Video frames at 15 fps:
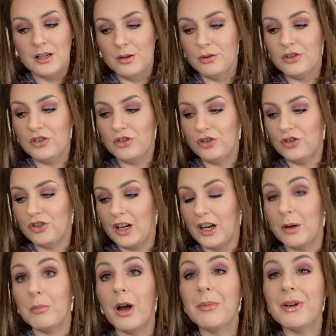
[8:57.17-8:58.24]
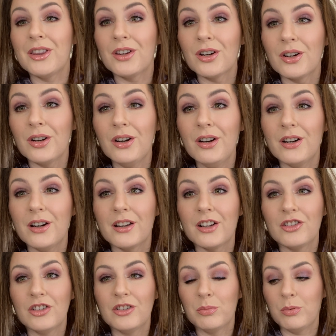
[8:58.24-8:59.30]
which is a shame. I mean, they're good.
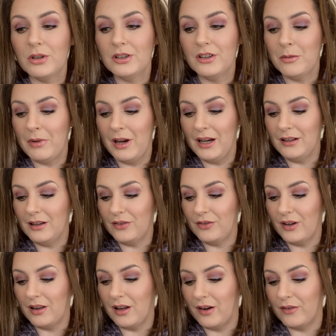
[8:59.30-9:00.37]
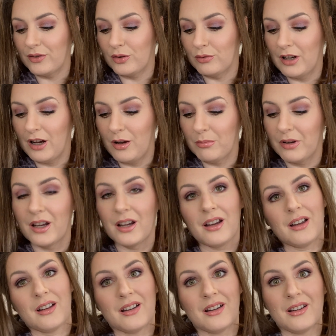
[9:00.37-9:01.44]
It's just one of the magnets fell off. So now I'm like,
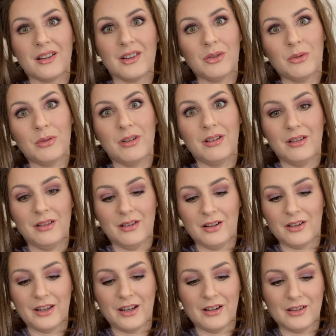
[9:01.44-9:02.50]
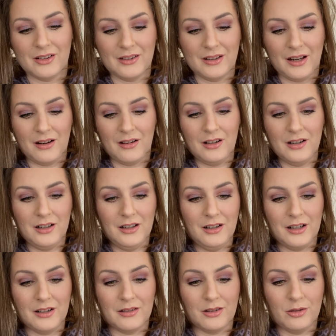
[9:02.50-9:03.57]
well, are they gonna stay on?
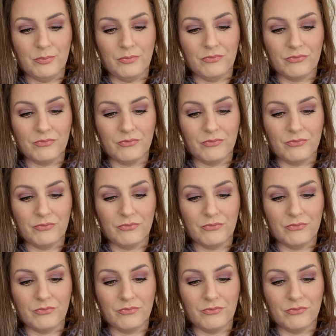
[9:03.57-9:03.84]
I don't know.